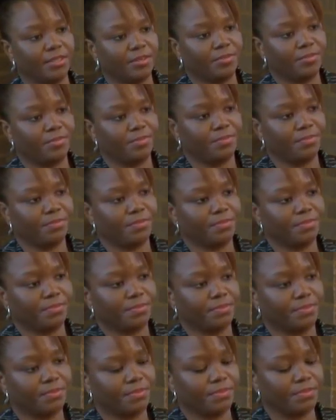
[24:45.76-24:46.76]

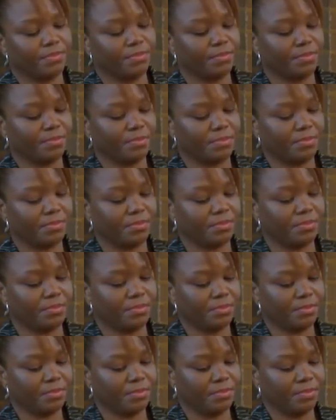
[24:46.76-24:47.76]

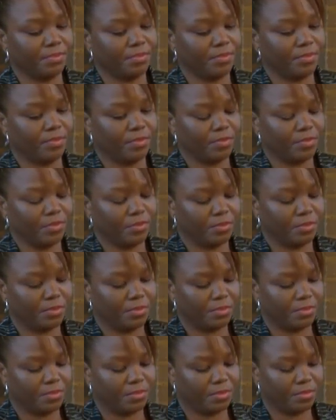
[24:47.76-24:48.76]

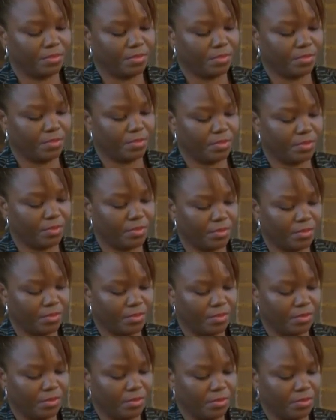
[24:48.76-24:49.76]

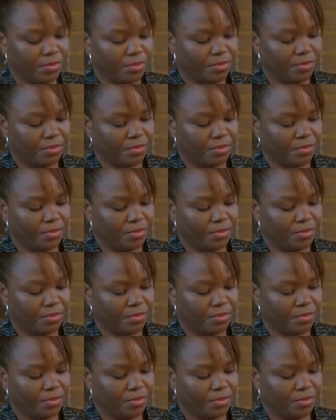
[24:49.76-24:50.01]
[no speech]